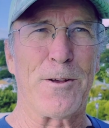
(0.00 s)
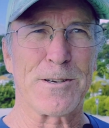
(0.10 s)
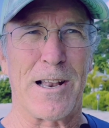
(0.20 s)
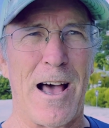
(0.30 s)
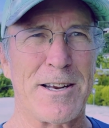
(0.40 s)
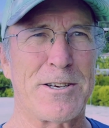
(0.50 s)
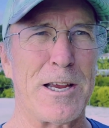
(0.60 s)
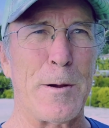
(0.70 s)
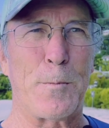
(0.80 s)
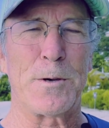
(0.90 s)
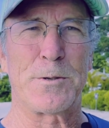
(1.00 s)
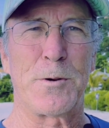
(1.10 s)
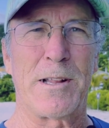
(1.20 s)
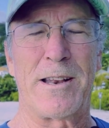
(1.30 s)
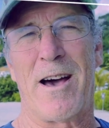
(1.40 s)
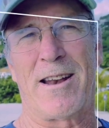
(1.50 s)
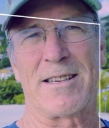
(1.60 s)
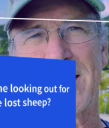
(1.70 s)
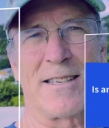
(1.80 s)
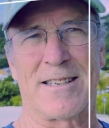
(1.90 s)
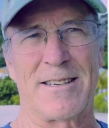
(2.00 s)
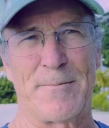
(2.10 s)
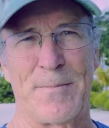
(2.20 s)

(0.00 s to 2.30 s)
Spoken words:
those lost sheep was really non-existent.